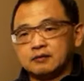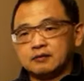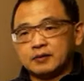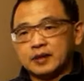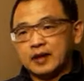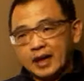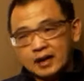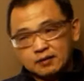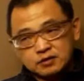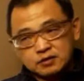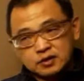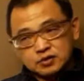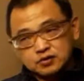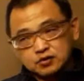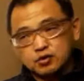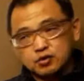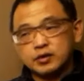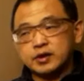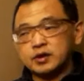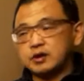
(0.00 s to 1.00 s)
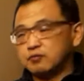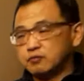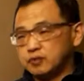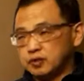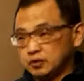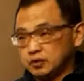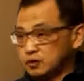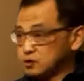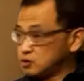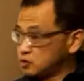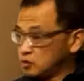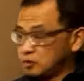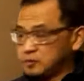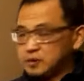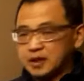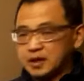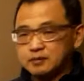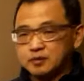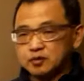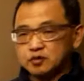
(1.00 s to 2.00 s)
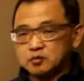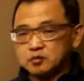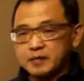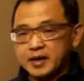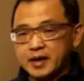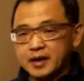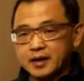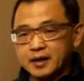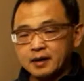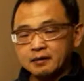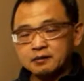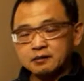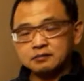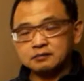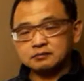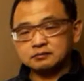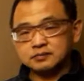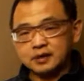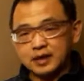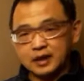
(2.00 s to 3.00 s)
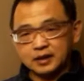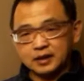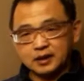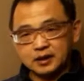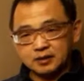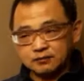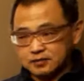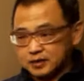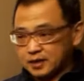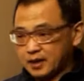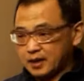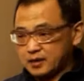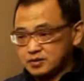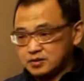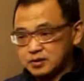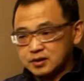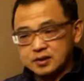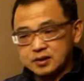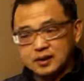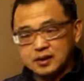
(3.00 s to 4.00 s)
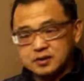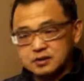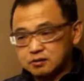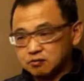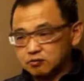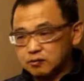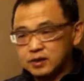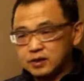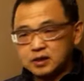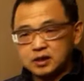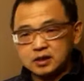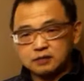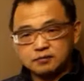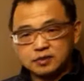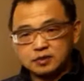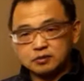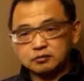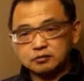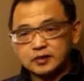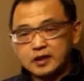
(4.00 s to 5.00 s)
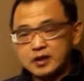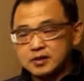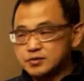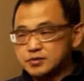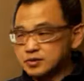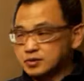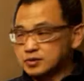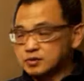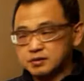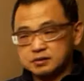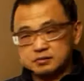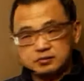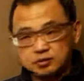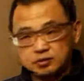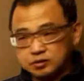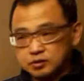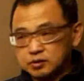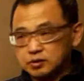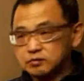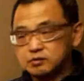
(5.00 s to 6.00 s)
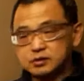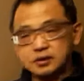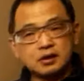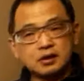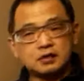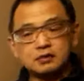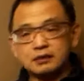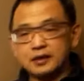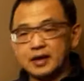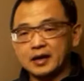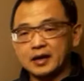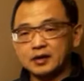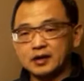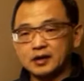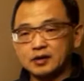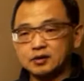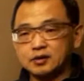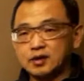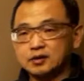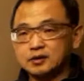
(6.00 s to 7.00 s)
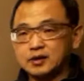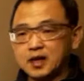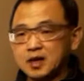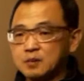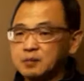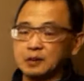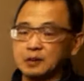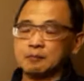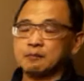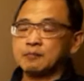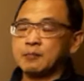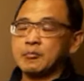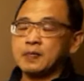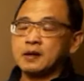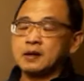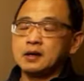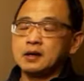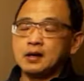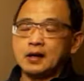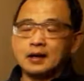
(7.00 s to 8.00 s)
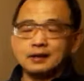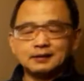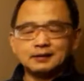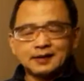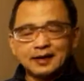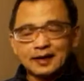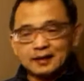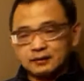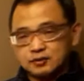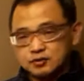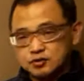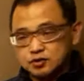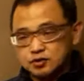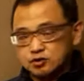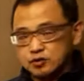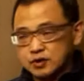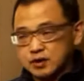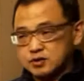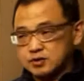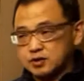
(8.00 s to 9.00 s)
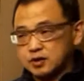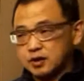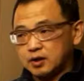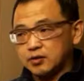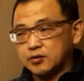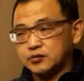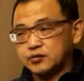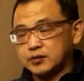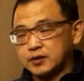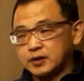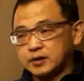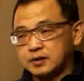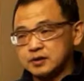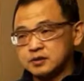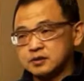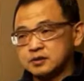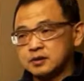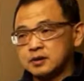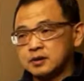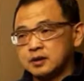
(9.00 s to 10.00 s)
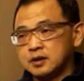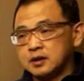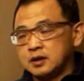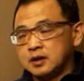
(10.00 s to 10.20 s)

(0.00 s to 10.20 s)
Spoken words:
we have this showing, we will still be able to make it. And if they answer yes, great. If they don't answer, then you know they're likely not coming. And the other situation also is